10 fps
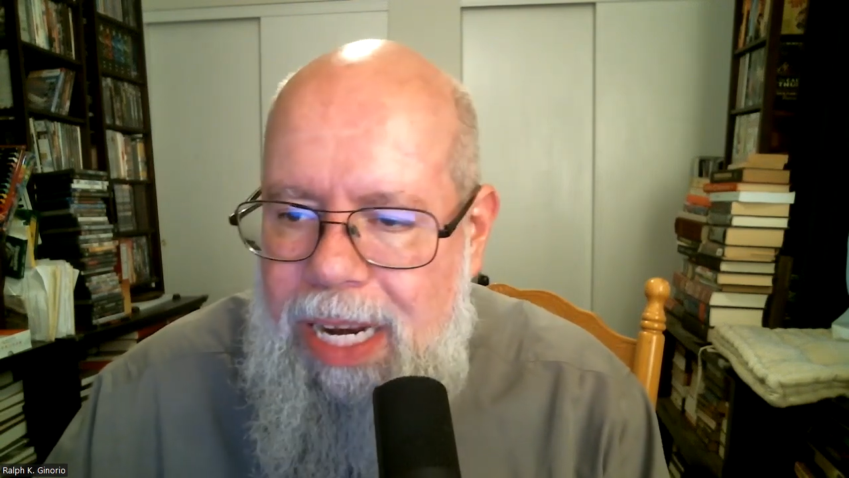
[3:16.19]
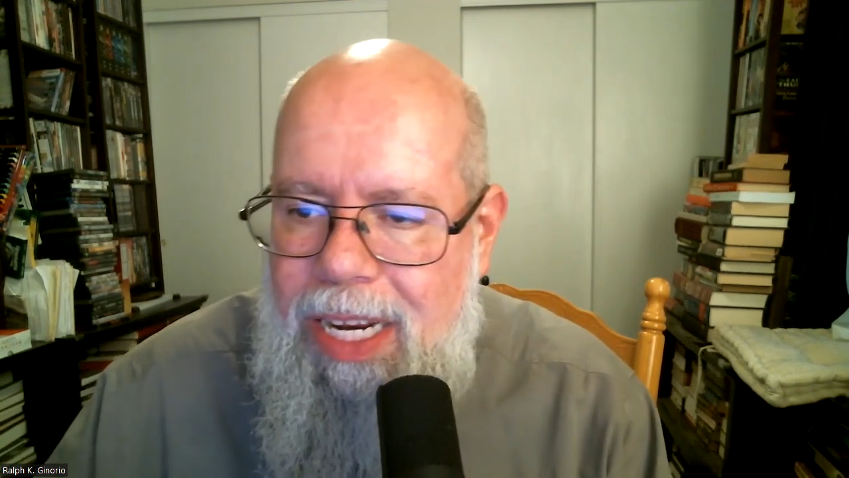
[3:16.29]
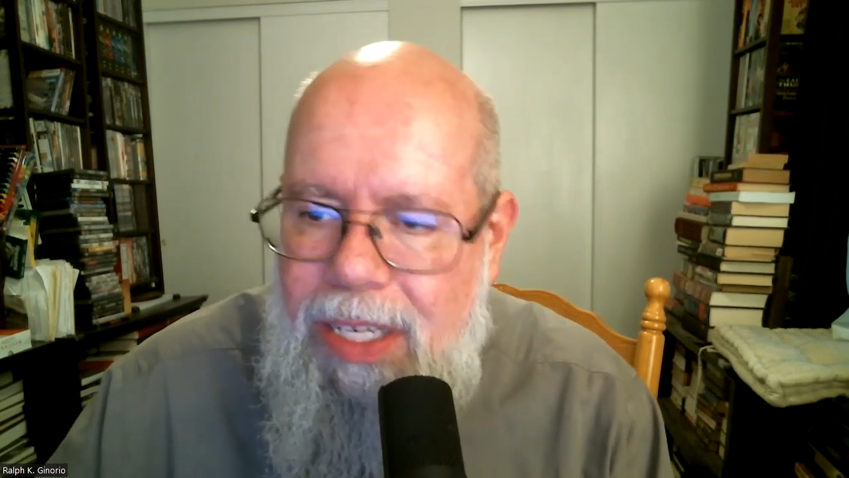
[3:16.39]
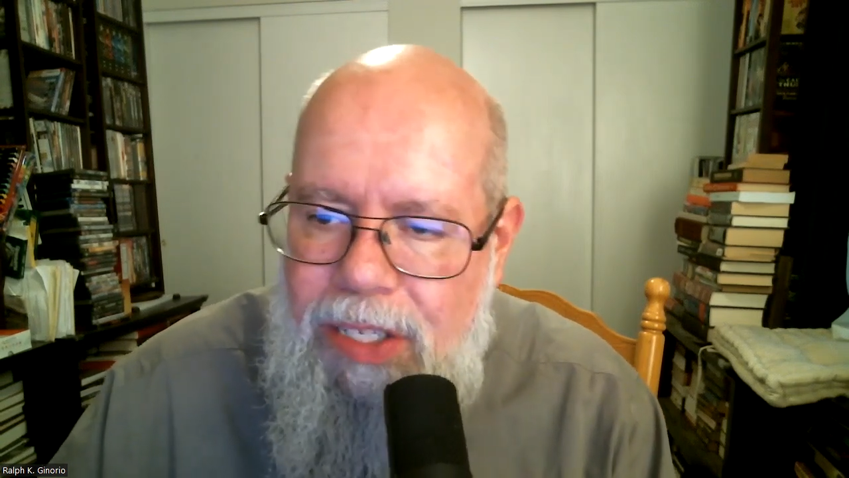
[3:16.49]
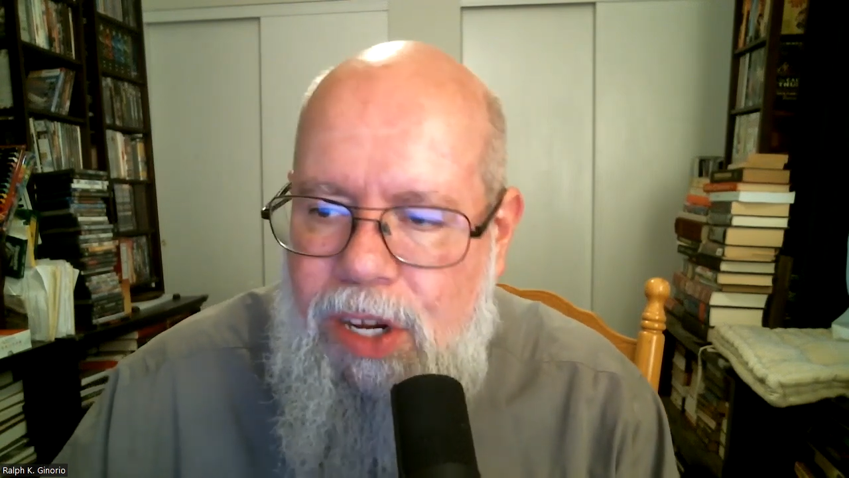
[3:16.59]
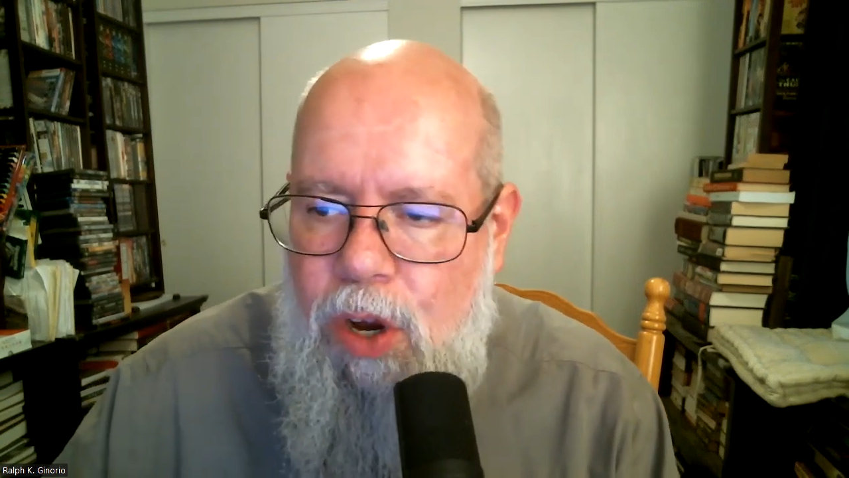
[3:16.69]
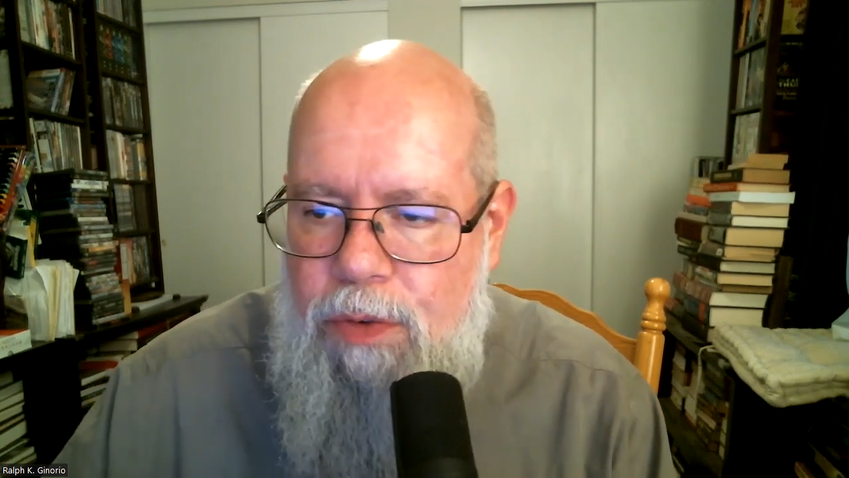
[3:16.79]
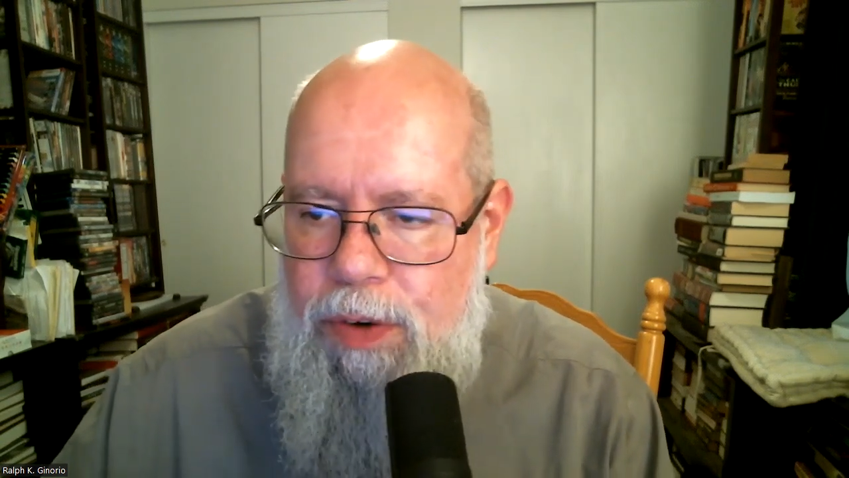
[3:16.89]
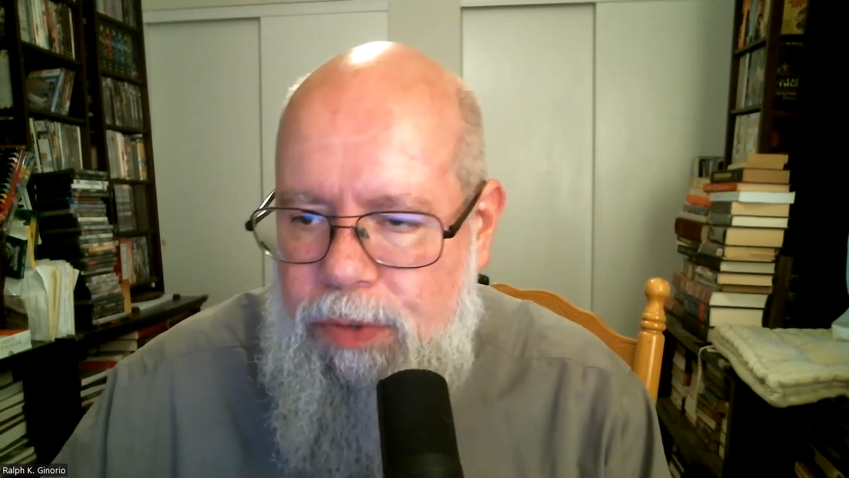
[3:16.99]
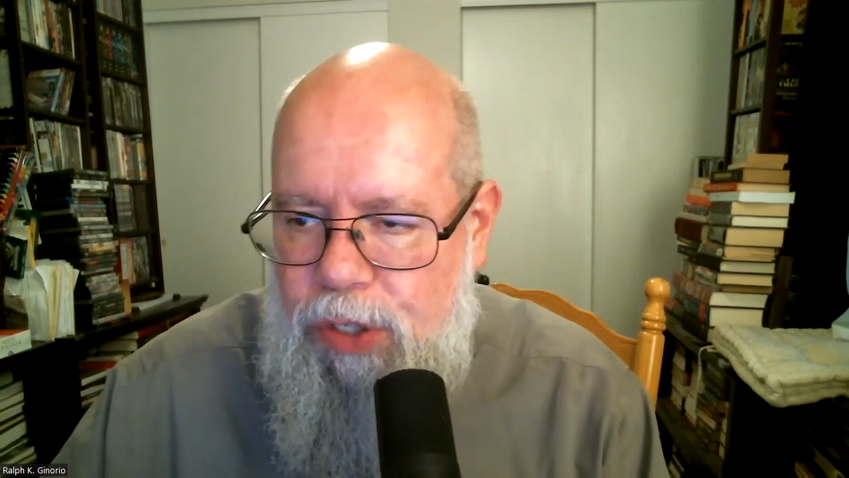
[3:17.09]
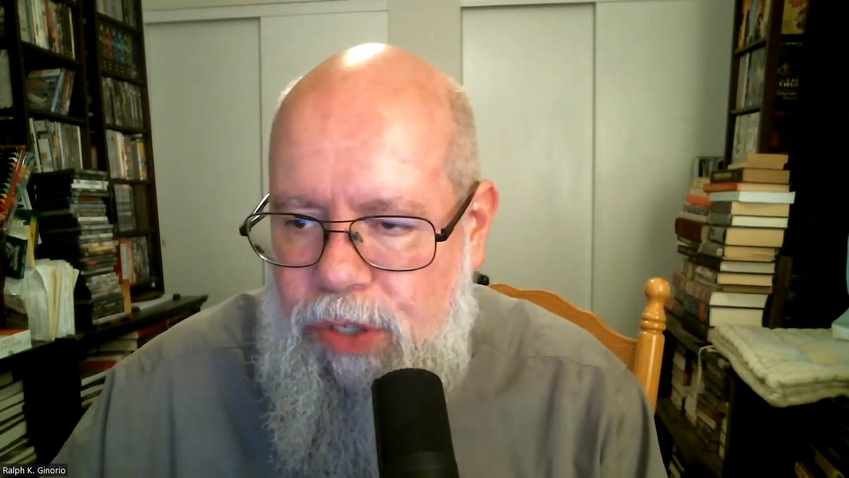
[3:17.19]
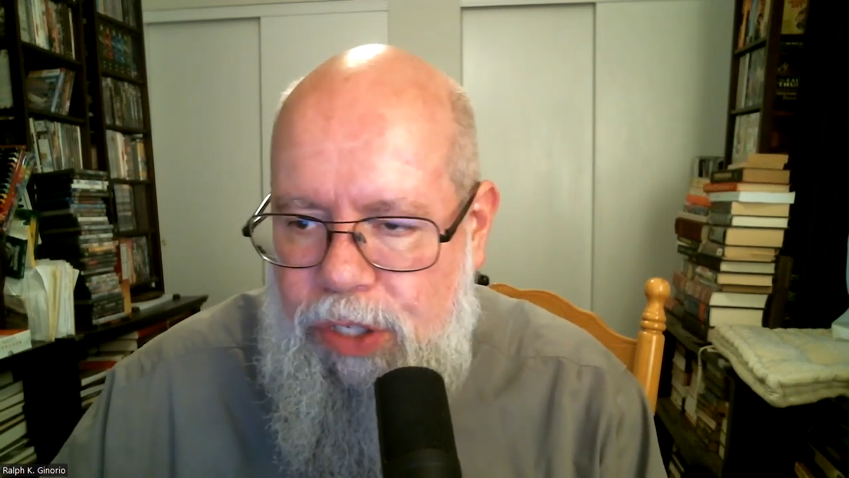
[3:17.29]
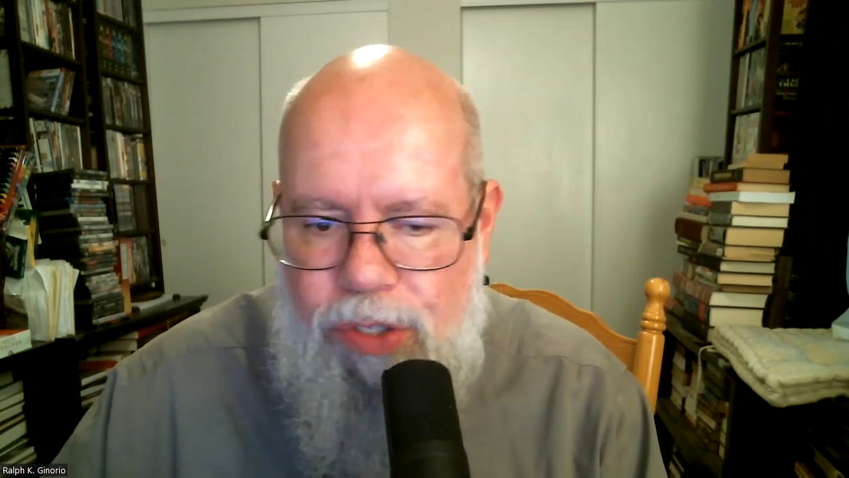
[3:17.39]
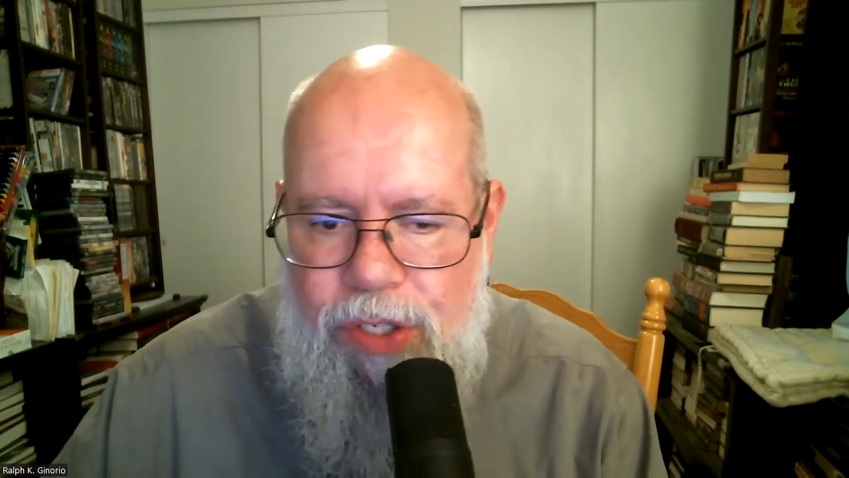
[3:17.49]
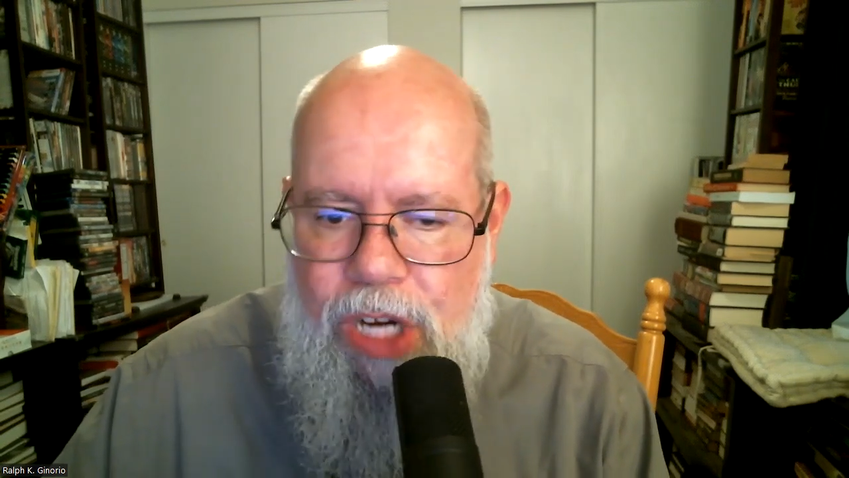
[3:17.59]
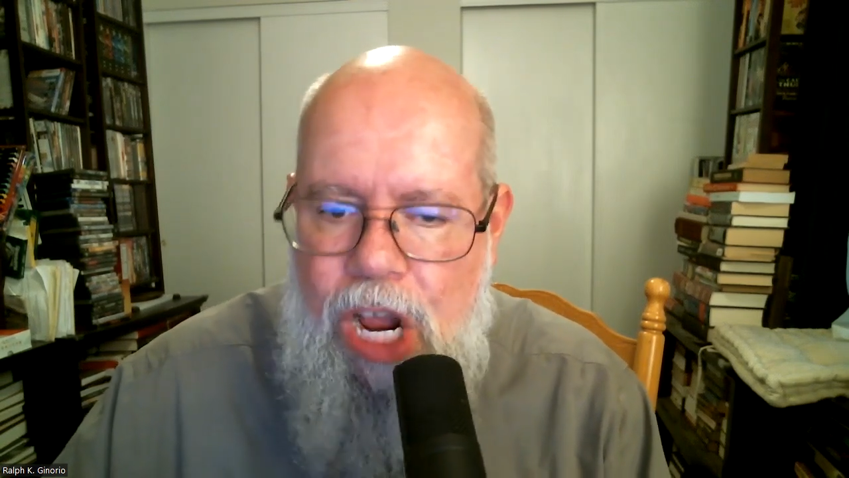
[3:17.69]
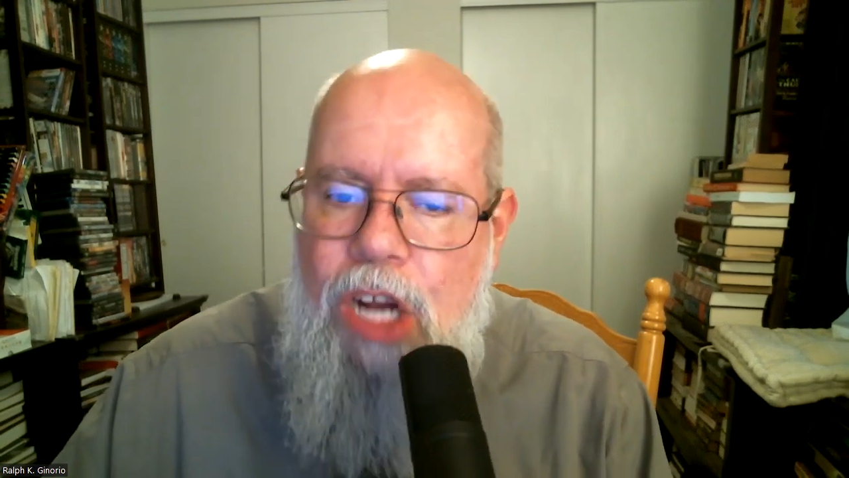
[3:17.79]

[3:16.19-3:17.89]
his COVID restrictions